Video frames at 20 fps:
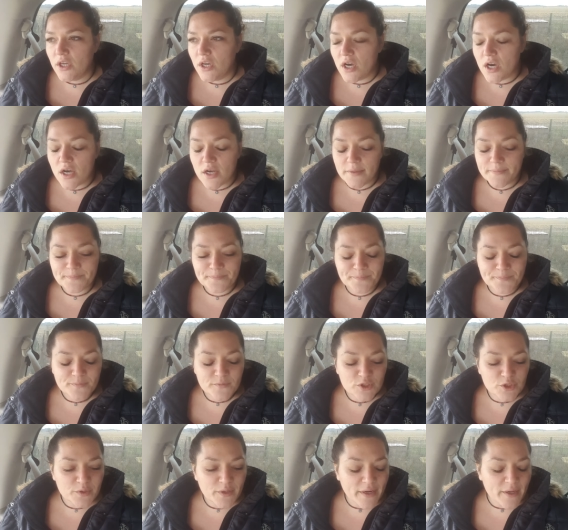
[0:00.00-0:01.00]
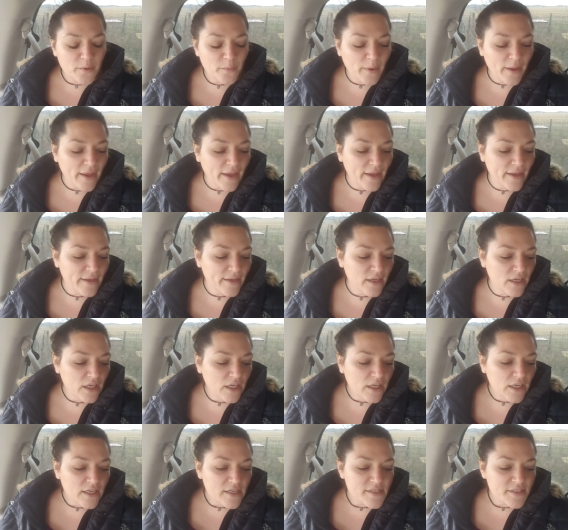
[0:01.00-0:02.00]
the right way.
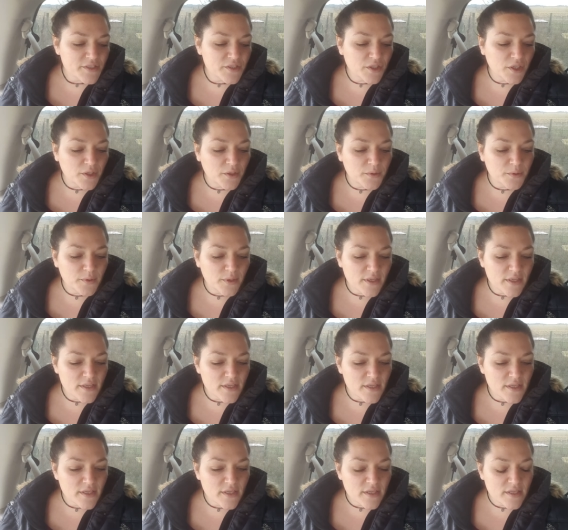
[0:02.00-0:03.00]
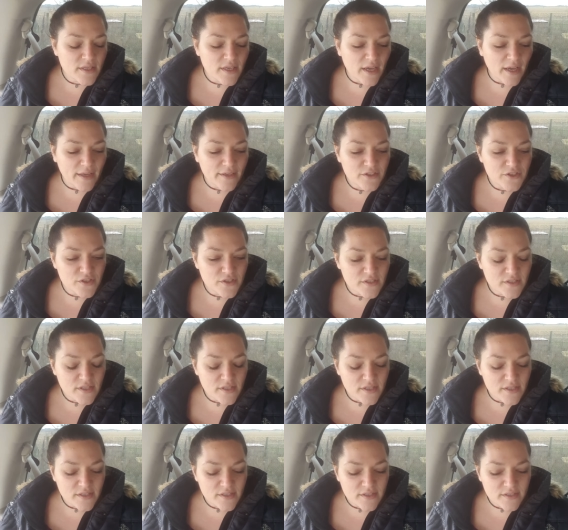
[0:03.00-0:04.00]
So yeah,
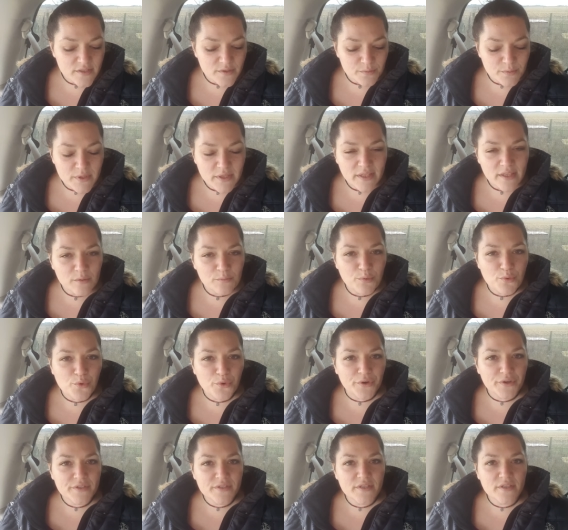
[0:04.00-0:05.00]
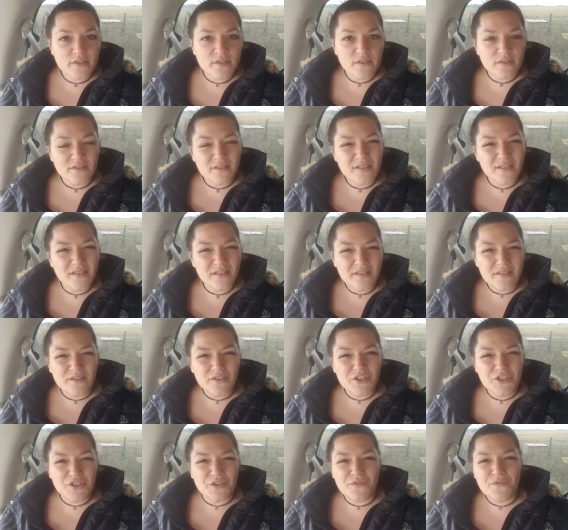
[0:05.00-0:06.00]
it's really important to listen
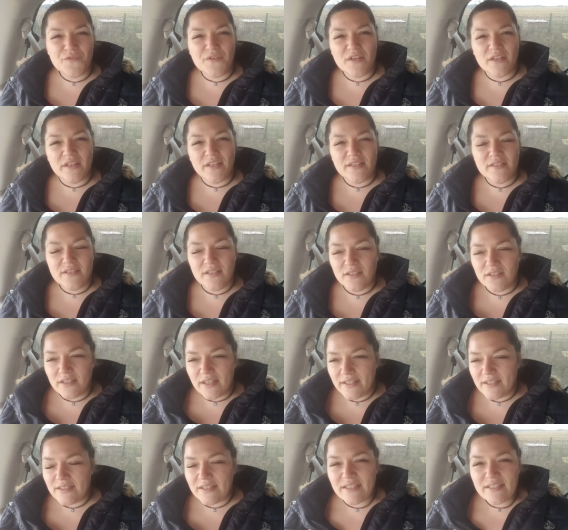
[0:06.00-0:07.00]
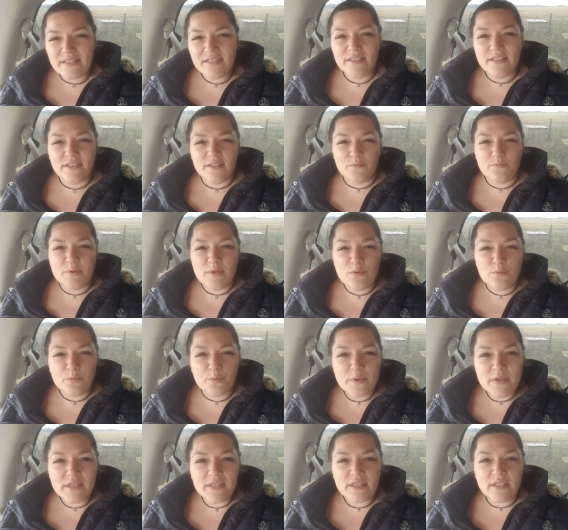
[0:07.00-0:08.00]
to your feelings and listen, be
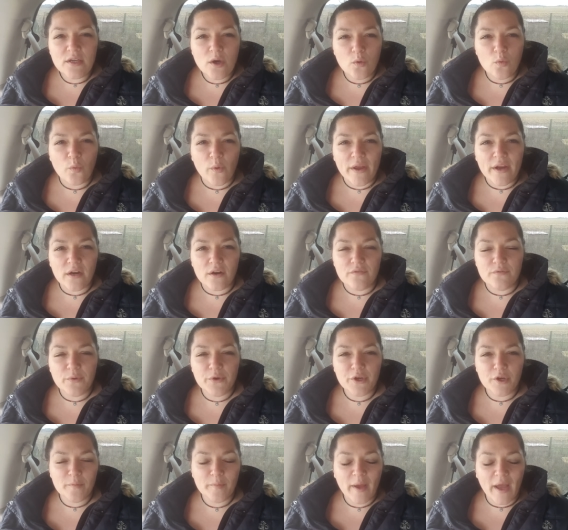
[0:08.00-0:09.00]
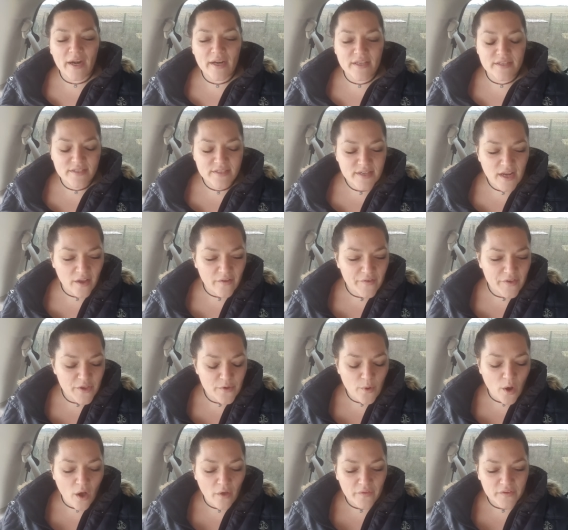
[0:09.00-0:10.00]
really aware of what your body is telling
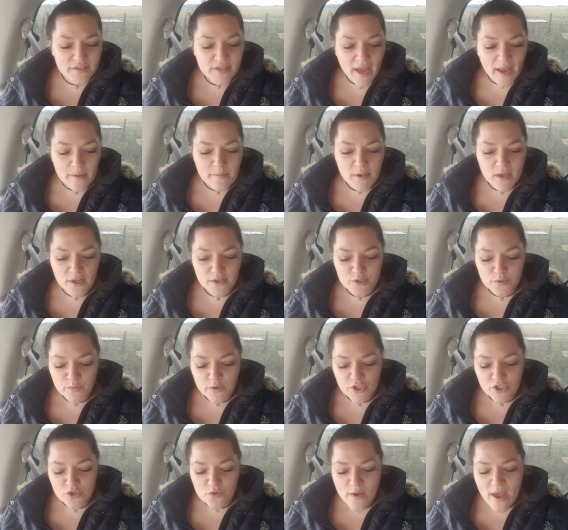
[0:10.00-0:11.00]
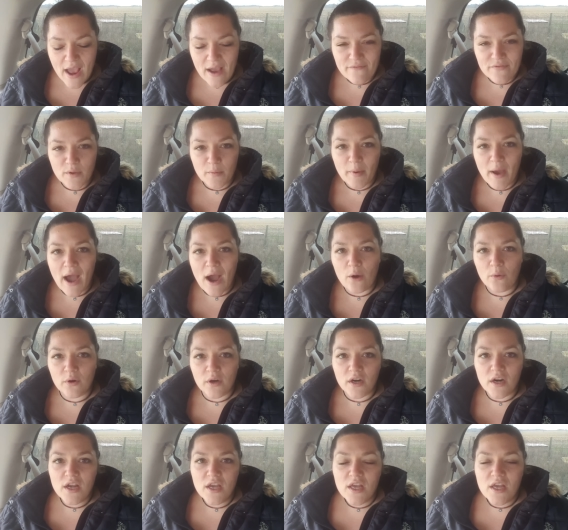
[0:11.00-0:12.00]
you all the time, because we do have the
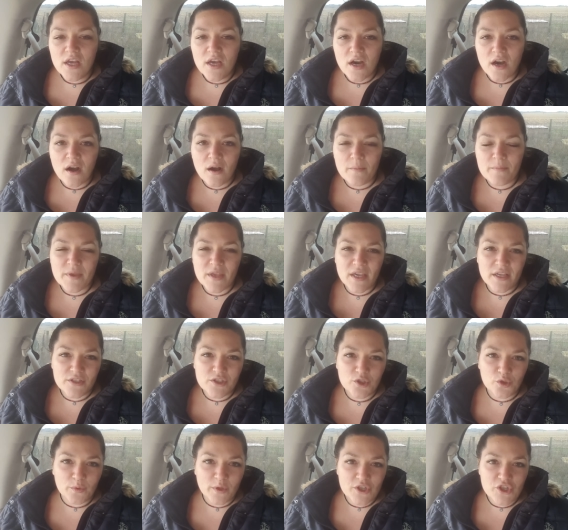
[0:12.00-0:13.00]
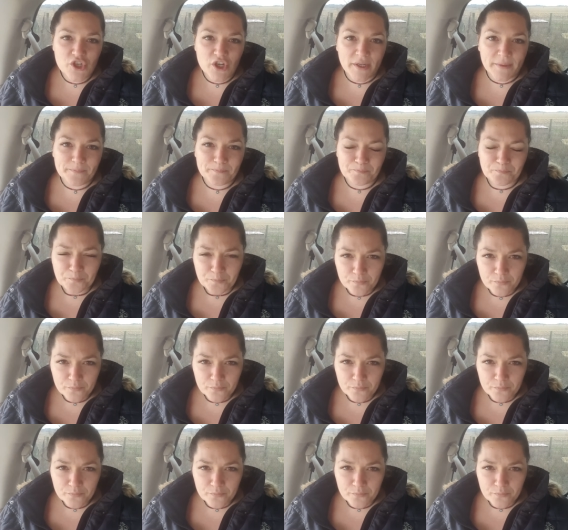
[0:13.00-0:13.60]
power, the intuition